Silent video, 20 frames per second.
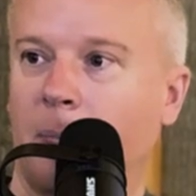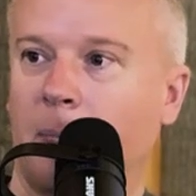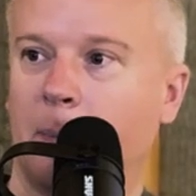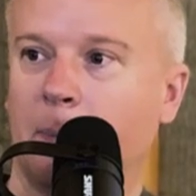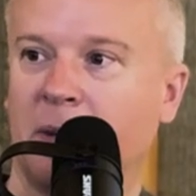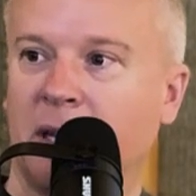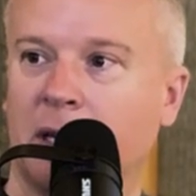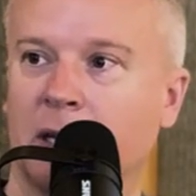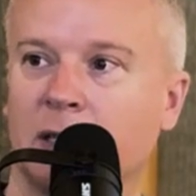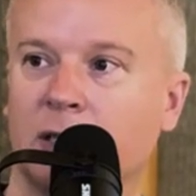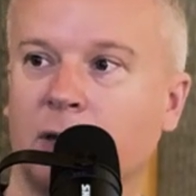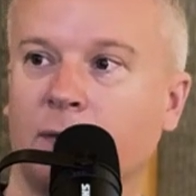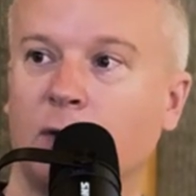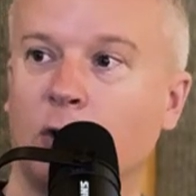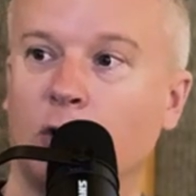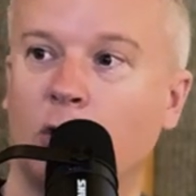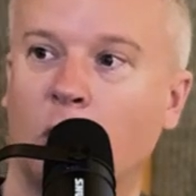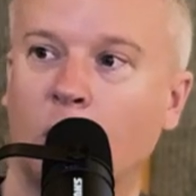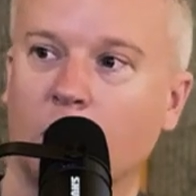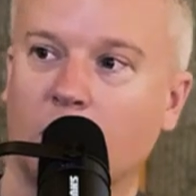Because if
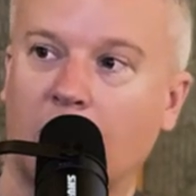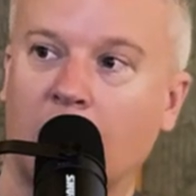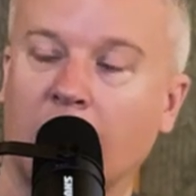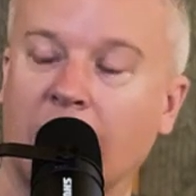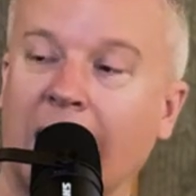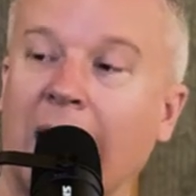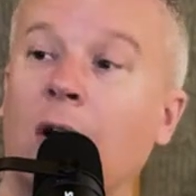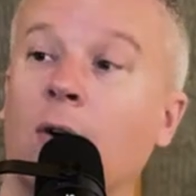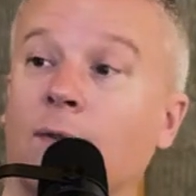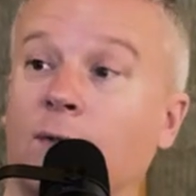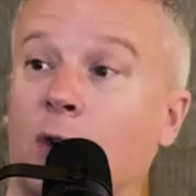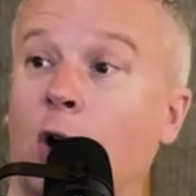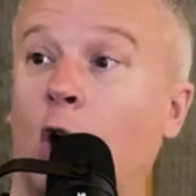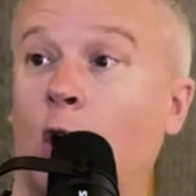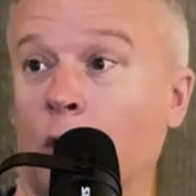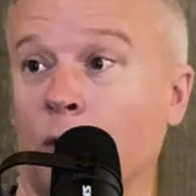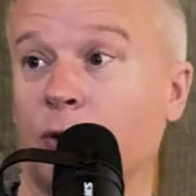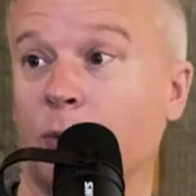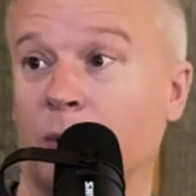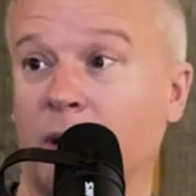you don't account for
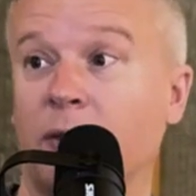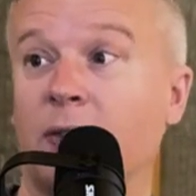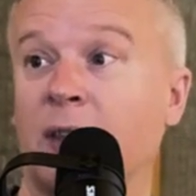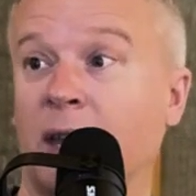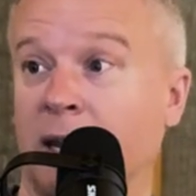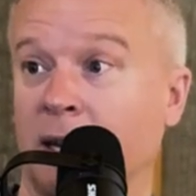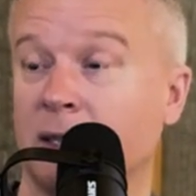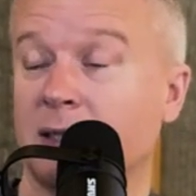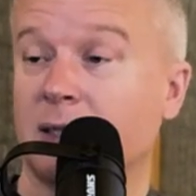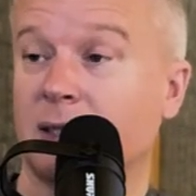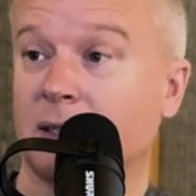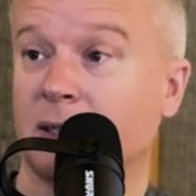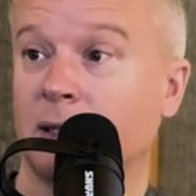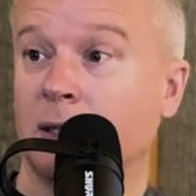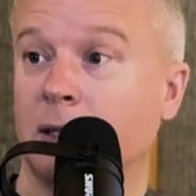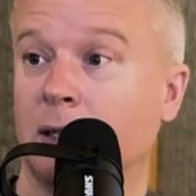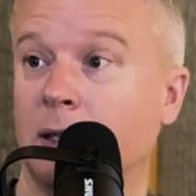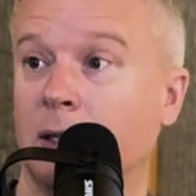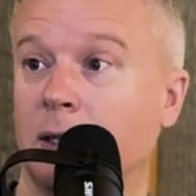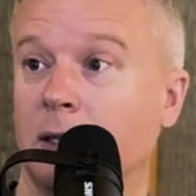all 3 things,
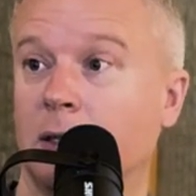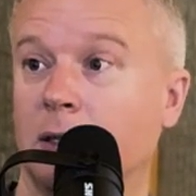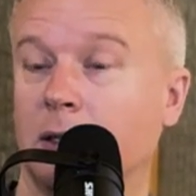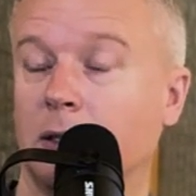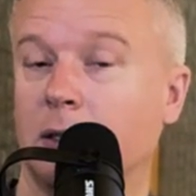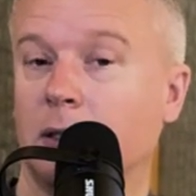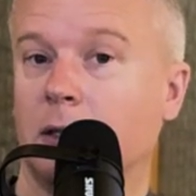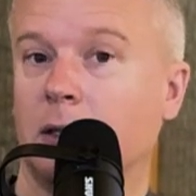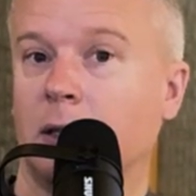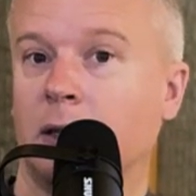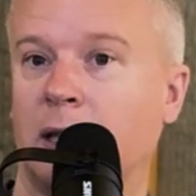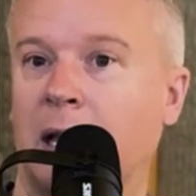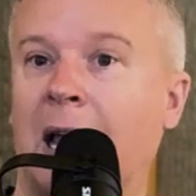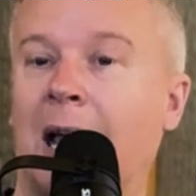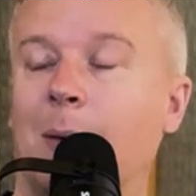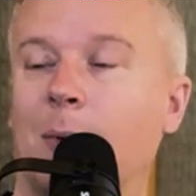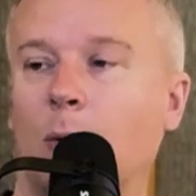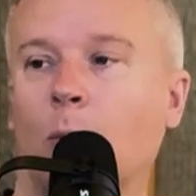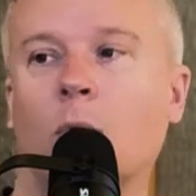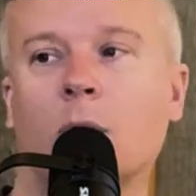the
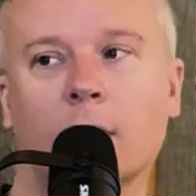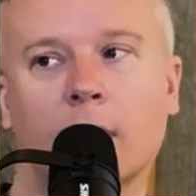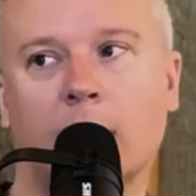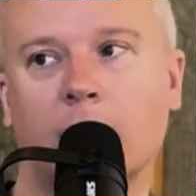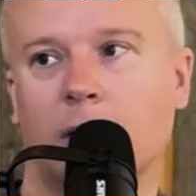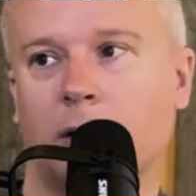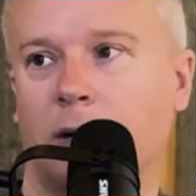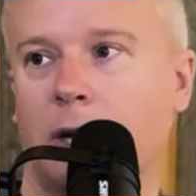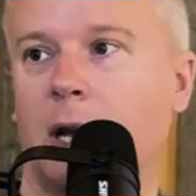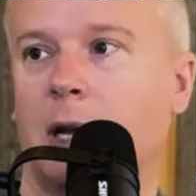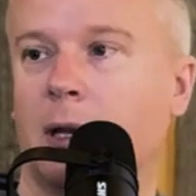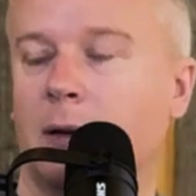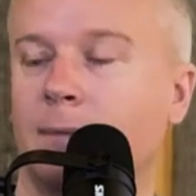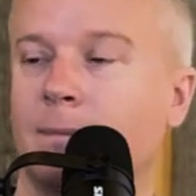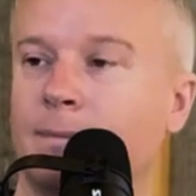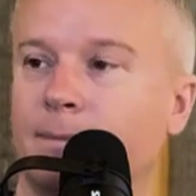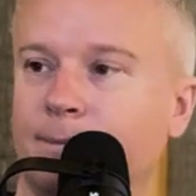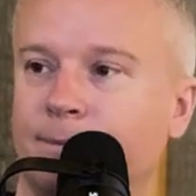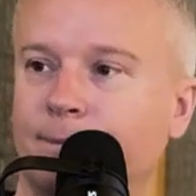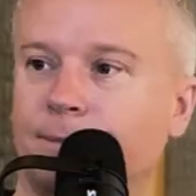habit won't get created. And